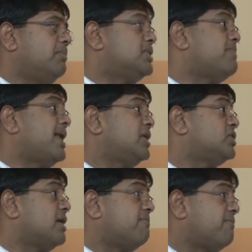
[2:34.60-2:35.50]

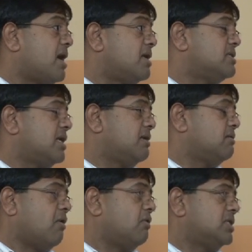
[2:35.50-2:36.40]
mismanaged their funds,
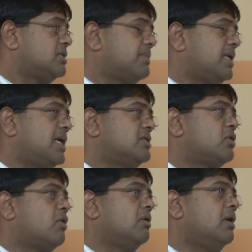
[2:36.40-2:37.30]
and all this money
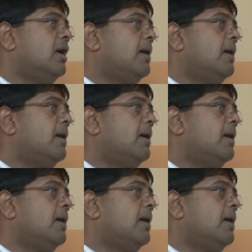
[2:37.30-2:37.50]
has gone.